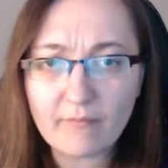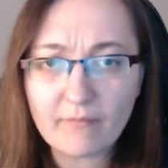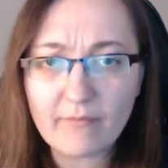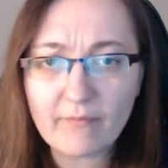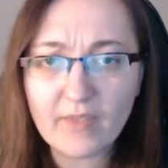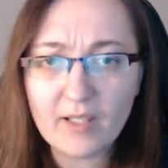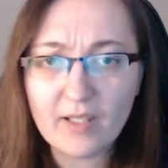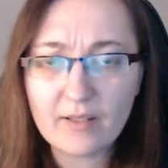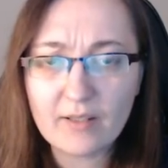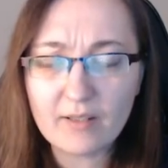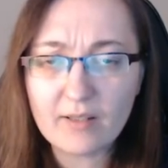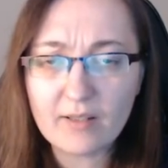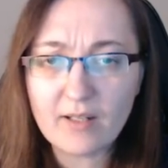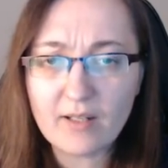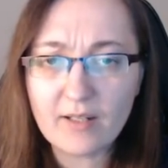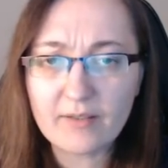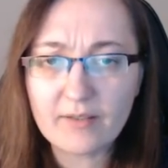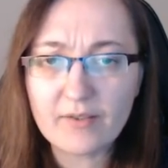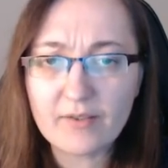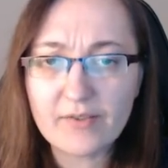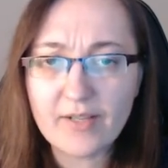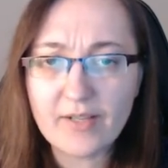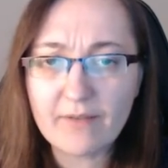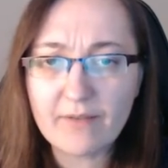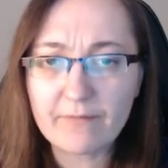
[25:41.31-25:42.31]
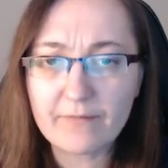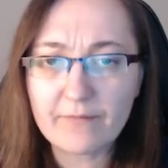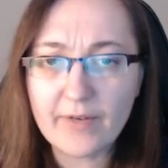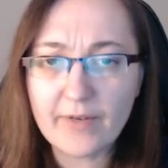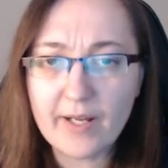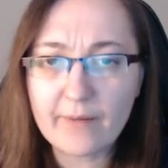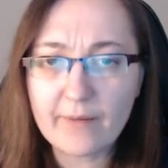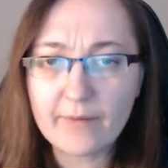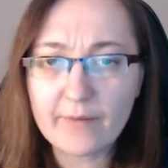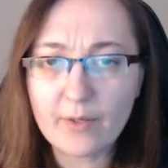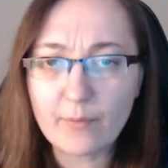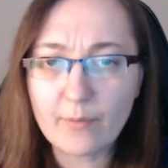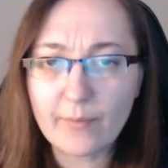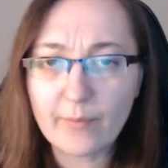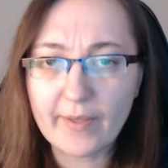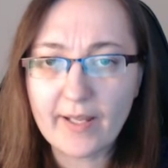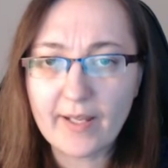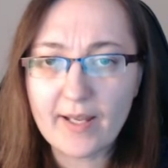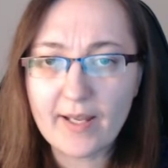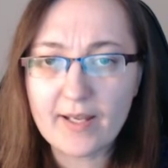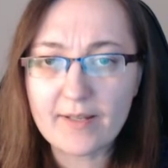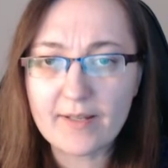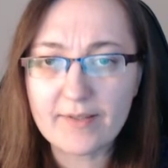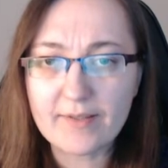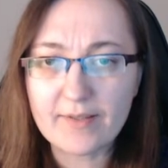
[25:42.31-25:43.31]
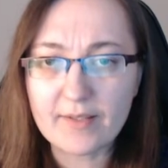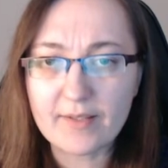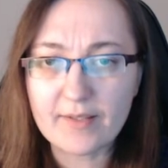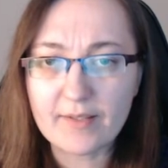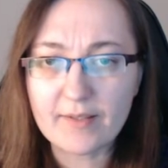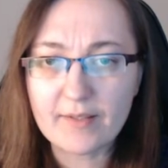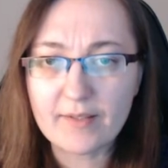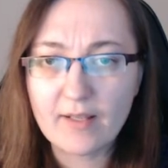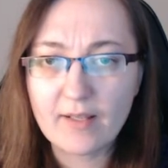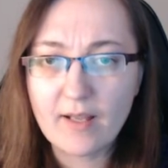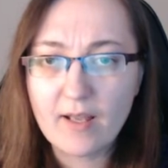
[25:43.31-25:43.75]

the characters have found their places,